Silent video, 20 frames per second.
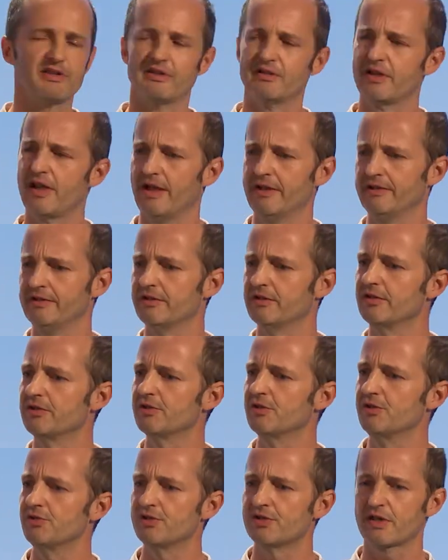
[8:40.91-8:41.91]
and Canada
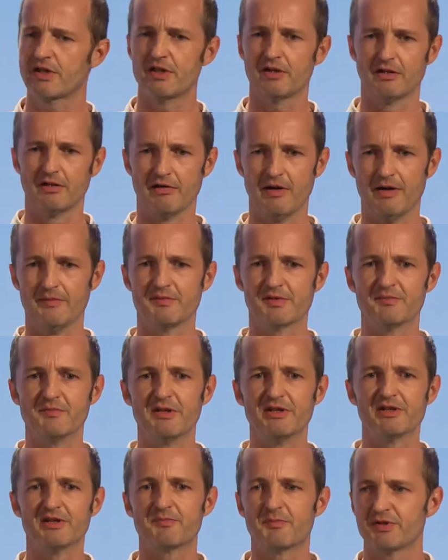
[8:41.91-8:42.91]
used kilograms,
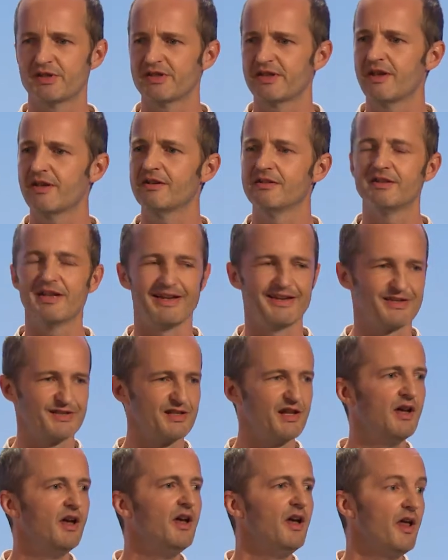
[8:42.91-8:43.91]
meters per second,
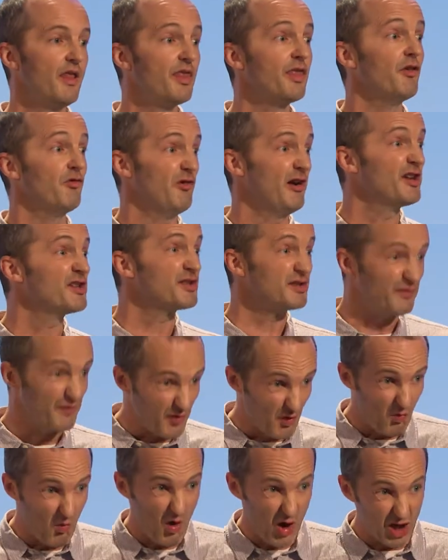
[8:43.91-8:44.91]
as the rest of
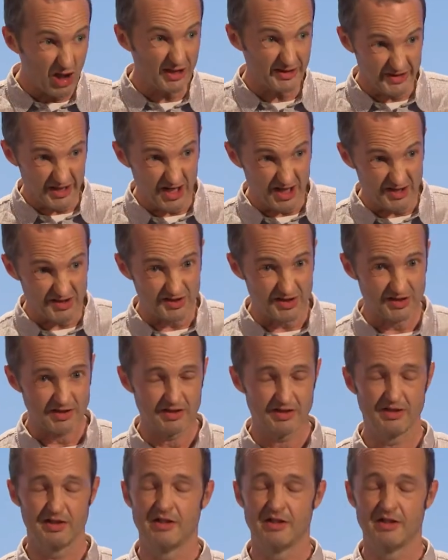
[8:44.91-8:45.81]
the world does.